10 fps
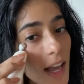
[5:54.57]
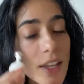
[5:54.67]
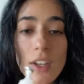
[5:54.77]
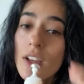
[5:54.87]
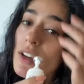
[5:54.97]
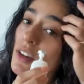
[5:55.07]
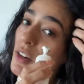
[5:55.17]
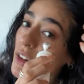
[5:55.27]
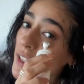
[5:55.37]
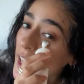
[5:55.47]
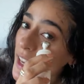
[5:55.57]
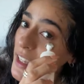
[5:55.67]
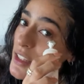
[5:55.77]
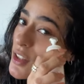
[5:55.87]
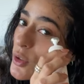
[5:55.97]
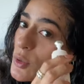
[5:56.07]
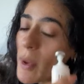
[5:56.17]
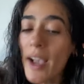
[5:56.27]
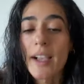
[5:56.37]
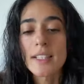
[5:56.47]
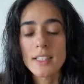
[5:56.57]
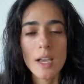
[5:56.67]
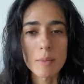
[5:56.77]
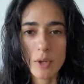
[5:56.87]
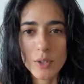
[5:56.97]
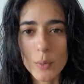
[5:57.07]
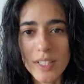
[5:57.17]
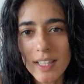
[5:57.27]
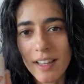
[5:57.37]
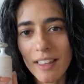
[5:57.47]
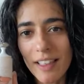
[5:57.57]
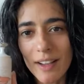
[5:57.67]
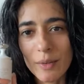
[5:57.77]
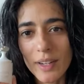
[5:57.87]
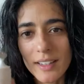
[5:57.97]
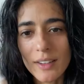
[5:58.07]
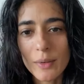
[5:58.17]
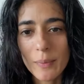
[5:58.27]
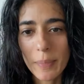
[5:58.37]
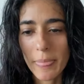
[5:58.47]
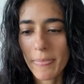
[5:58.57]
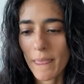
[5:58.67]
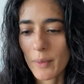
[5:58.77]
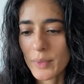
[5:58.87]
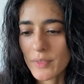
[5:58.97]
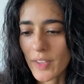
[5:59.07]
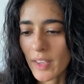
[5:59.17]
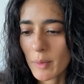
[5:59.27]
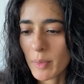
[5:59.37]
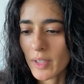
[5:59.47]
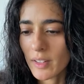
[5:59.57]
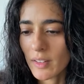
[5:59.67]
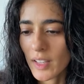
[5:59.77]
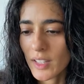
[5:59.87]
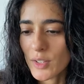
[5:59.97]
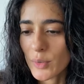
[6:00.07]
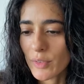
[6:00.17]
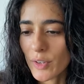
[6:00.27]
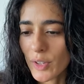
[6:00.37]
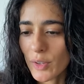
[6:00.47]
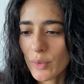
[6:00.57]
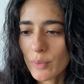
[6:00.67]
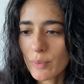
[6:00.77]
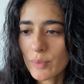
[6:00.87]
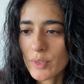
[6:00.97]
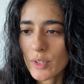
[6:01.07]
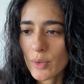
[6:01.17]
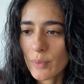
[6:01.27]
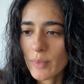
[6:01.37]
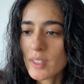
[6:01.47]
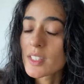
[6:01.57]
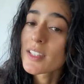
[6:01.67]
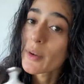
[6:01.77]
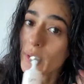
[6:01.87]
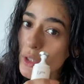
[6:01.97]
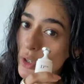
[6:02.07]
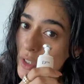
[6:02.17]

and get into those bags. I'm not squeezing anything out right now. That was fake, but I can do it for you. So this is how it